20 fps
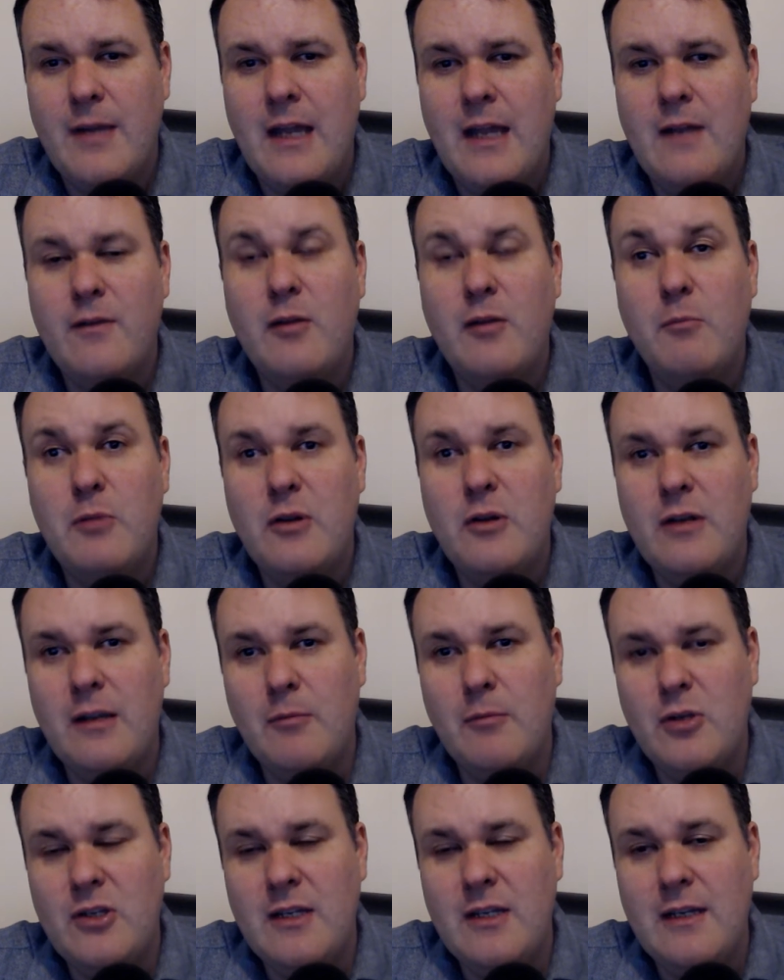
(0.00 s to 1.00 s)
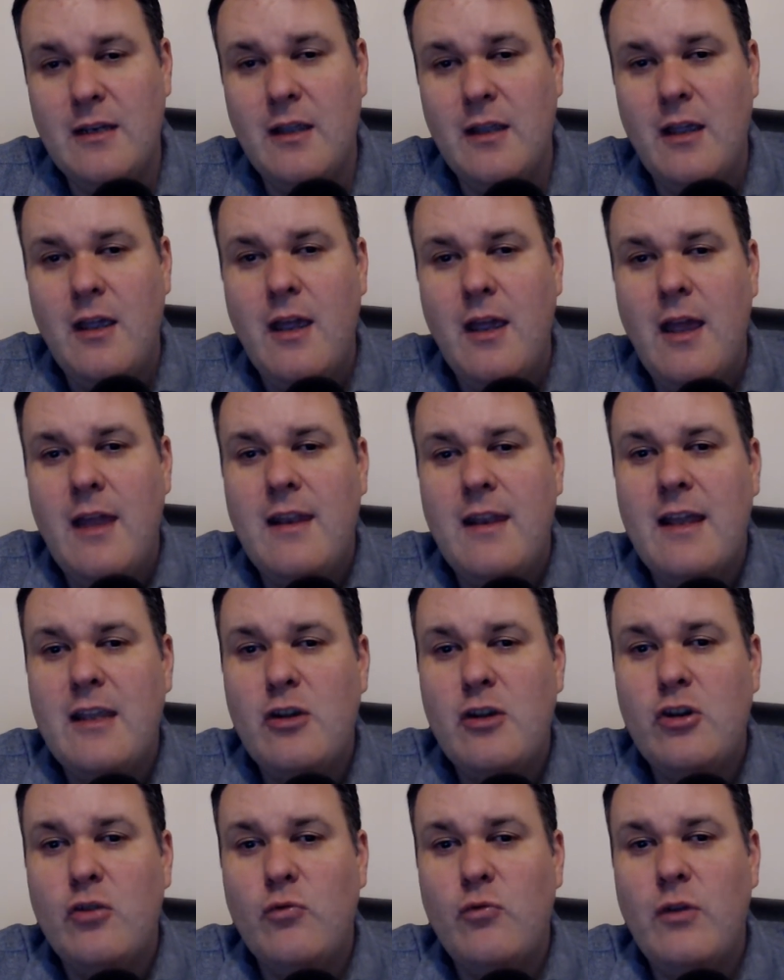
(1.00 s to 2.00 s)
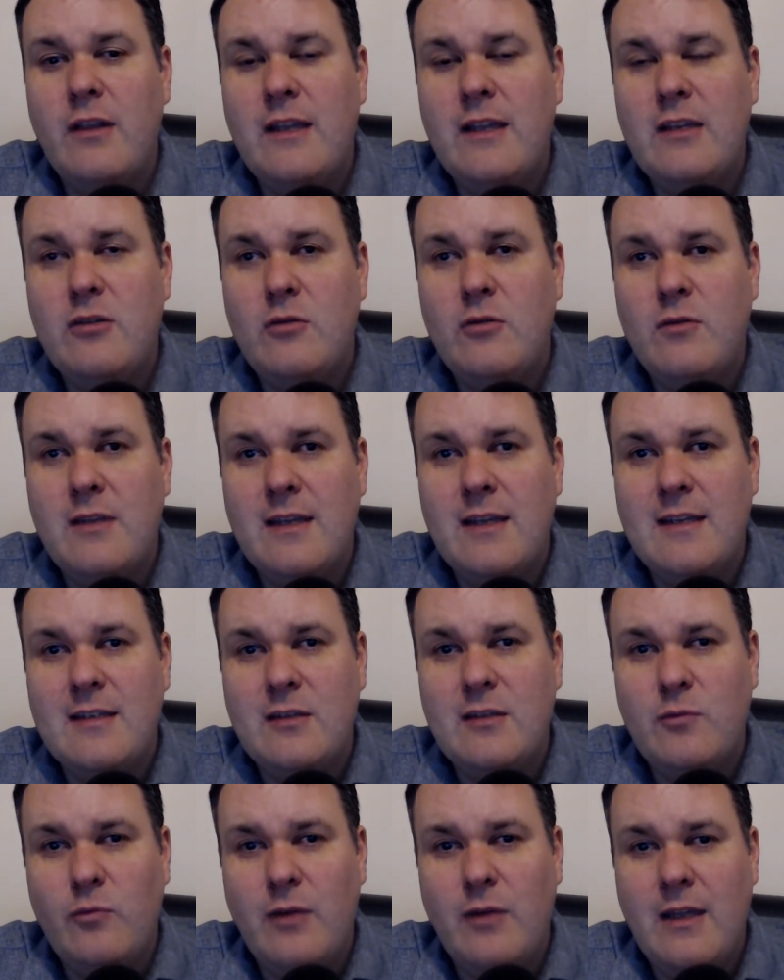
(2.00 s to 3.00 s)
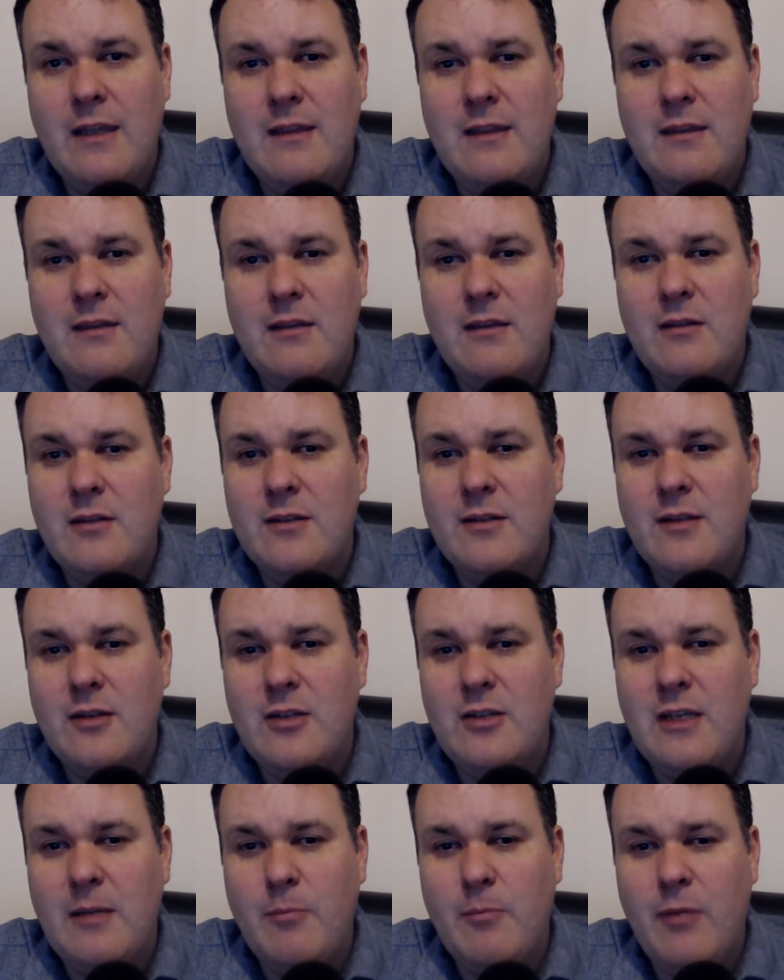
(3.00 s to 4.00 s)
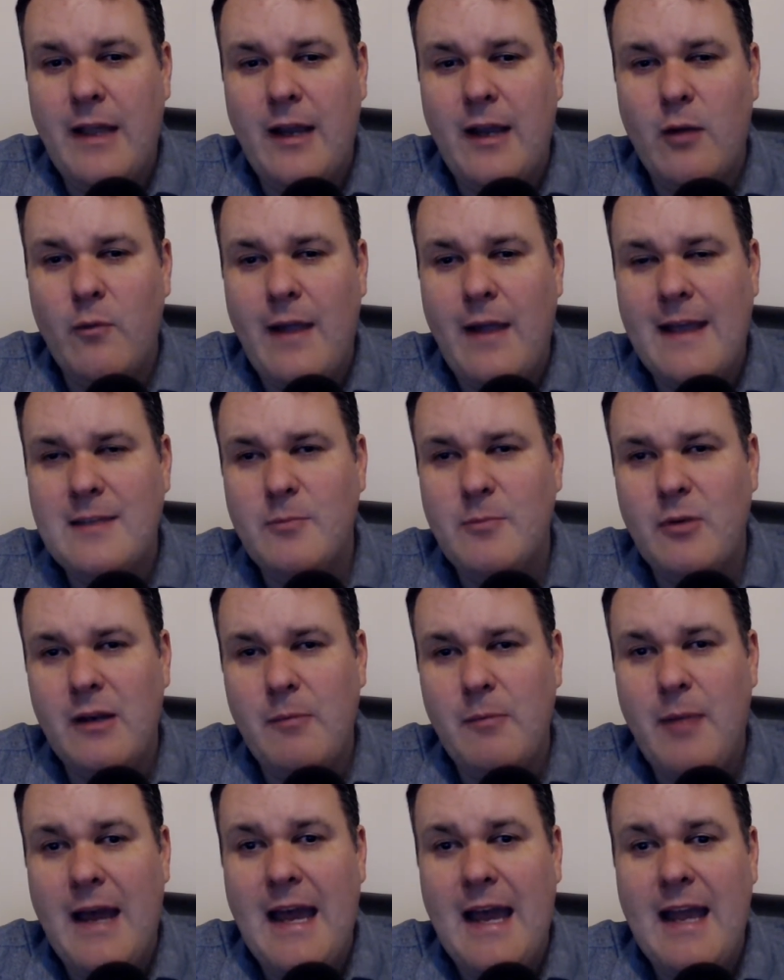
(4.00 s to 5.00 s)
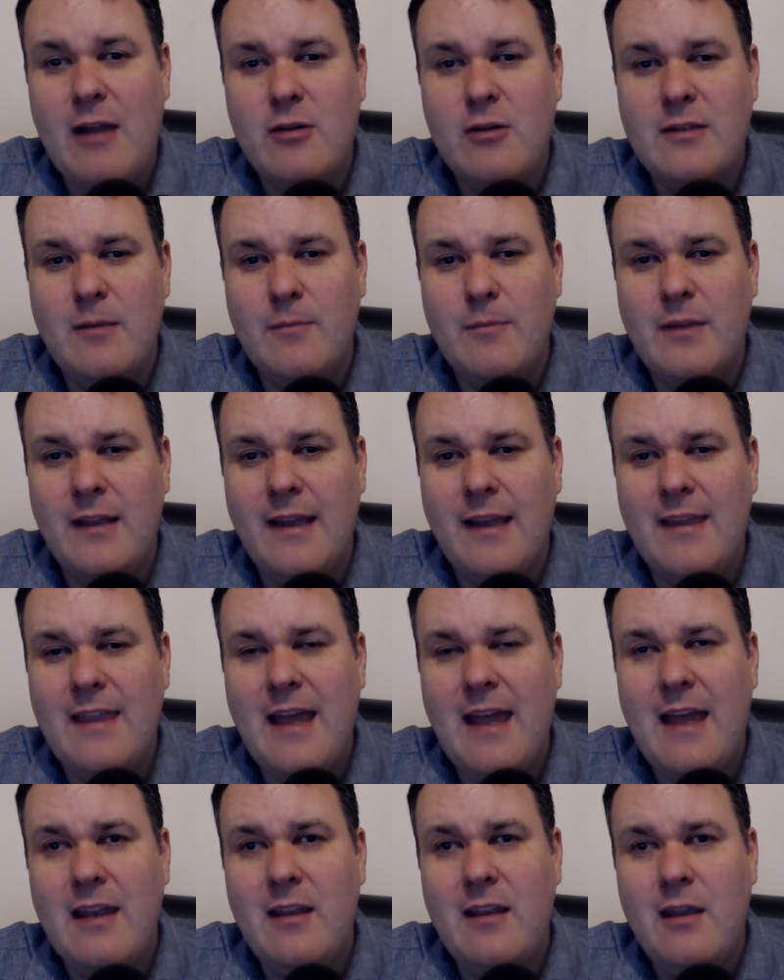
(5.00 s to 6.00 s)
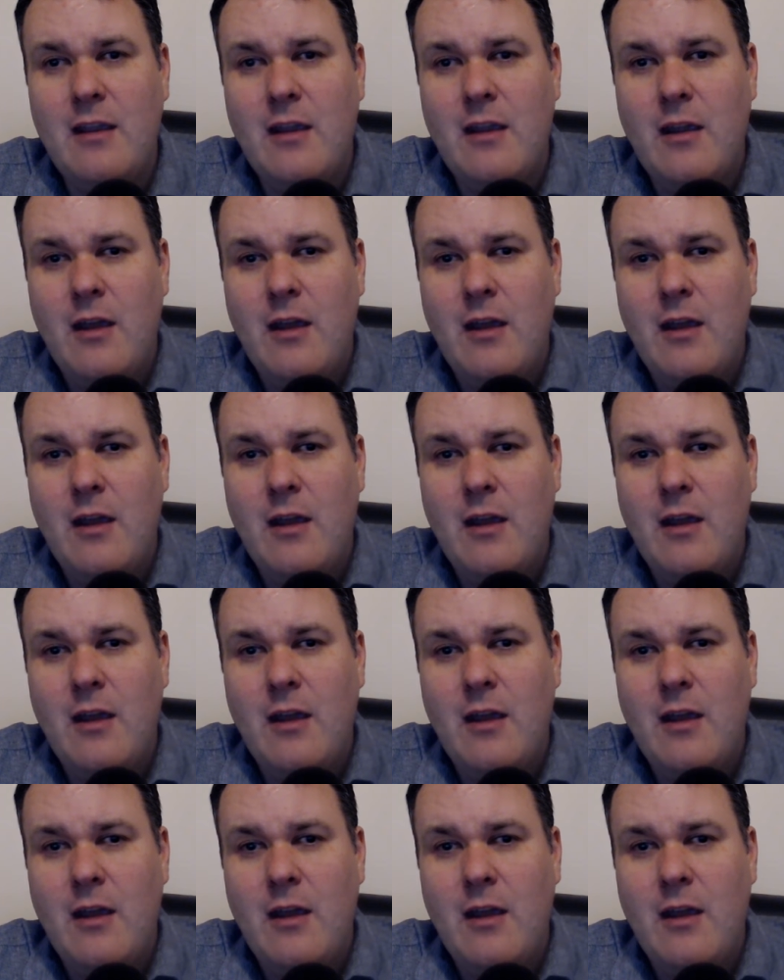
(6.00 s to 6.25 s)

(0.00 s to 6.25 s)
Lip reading: of computing machine. Now you could really do this with just a cheap, like a Raspberry Pi or something like that.